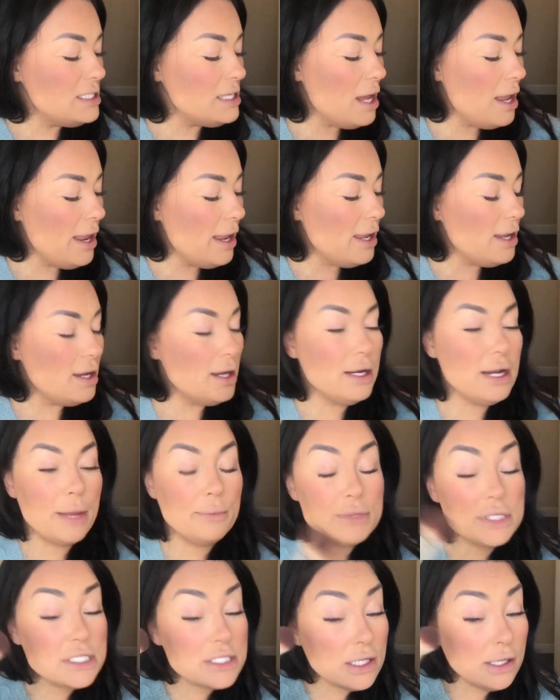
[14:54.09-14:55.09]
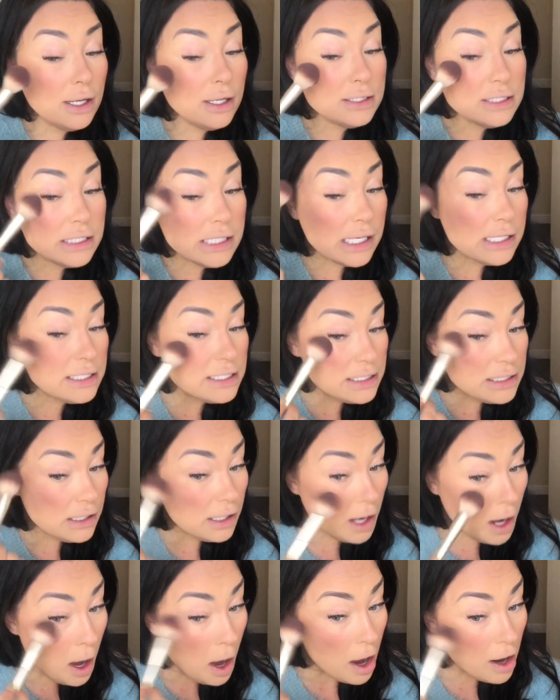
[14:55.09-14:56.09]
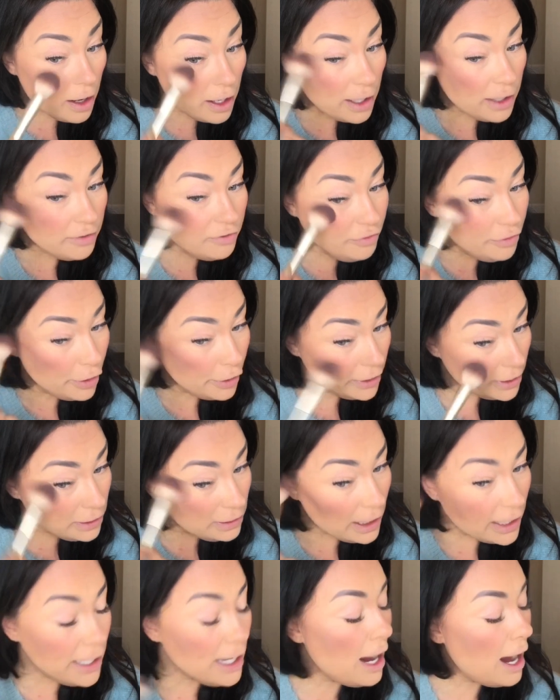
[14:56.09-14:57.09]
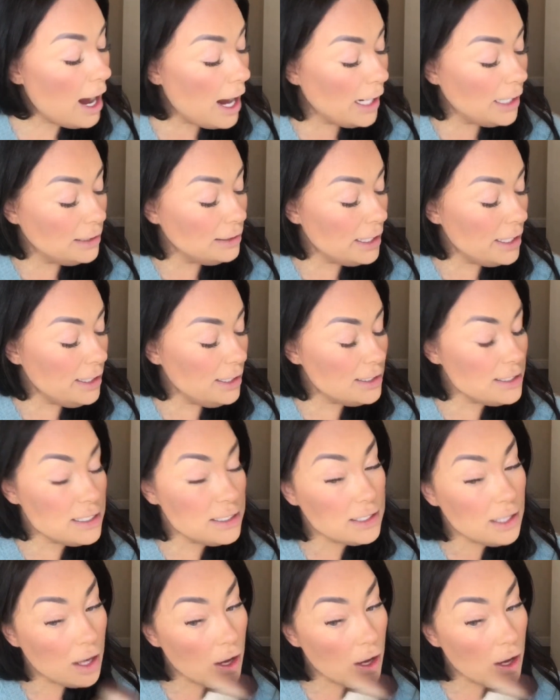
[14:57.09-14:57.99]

and I'm just gonna dust a very light highlight